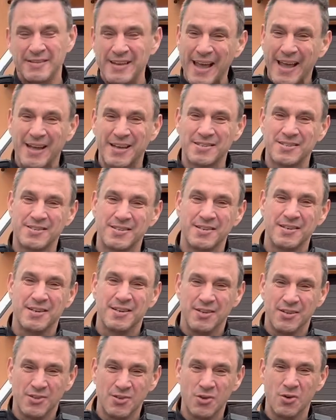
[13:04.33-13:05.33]
It takes
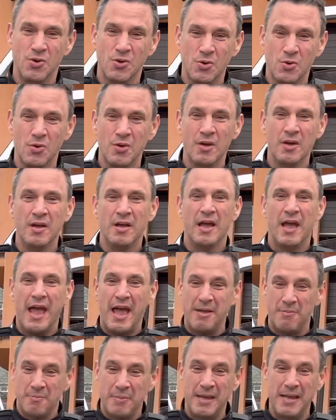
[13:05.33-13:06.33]
you
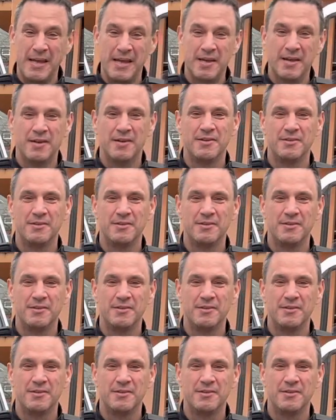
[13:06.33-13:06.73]
and me